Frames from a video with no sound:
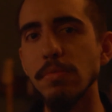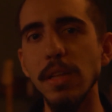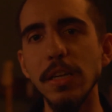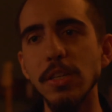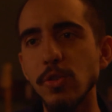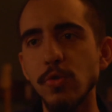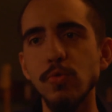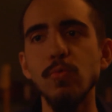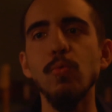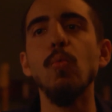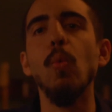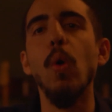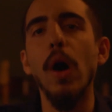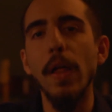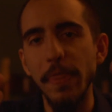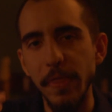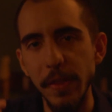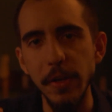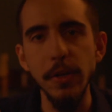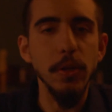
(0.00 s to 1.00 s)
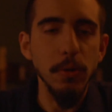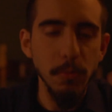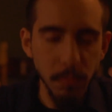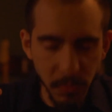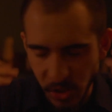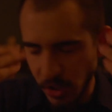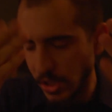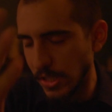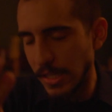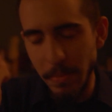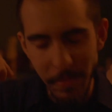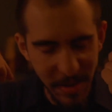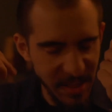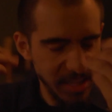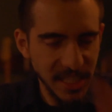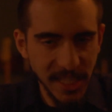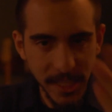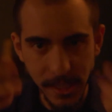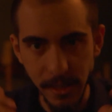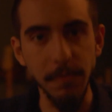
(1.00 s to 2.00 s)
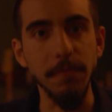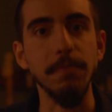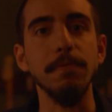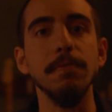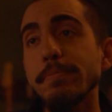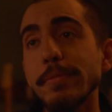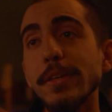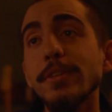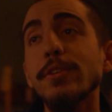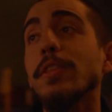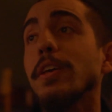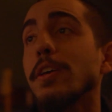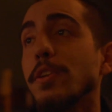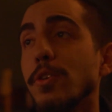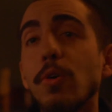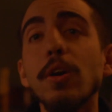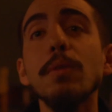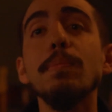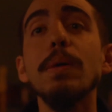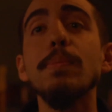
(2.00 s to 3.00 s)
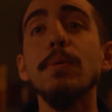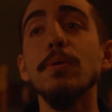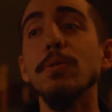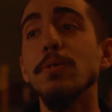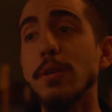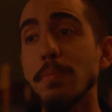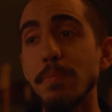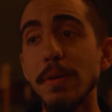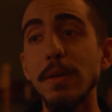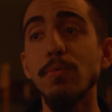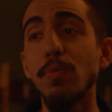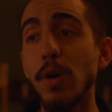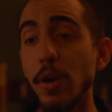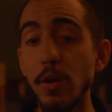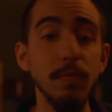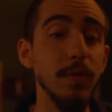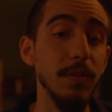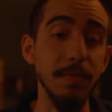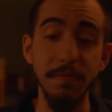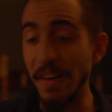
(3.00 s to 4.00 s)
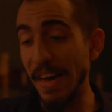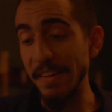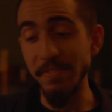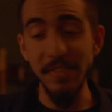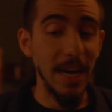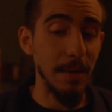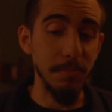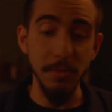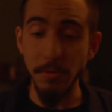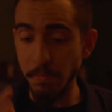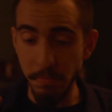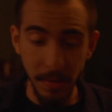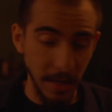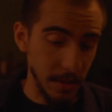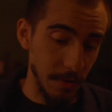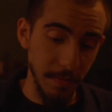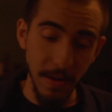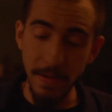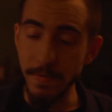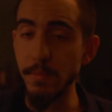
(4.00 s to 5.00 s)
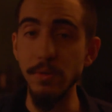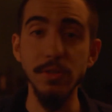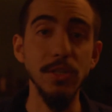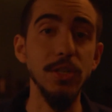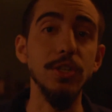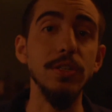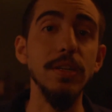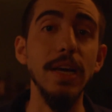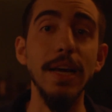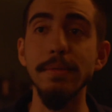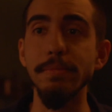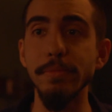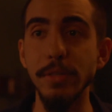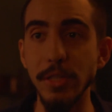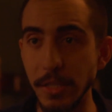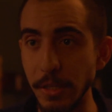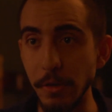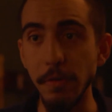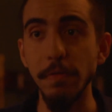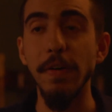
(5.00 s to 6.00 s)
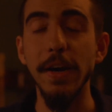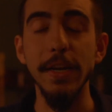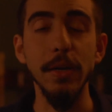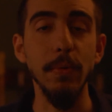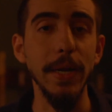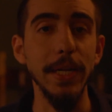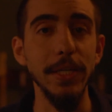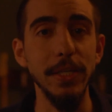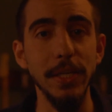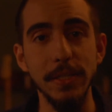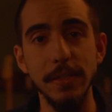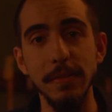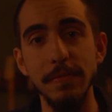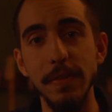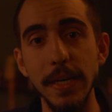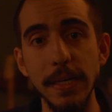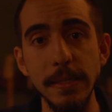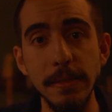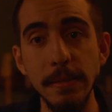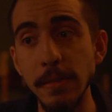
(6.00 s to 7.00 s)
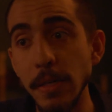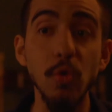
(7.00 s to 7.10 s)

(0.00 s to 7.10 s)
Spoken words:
They just want the new, just give me the stuff. These are the adoring people who could be run over 5 times by their favorite musician and still find a way to justify it.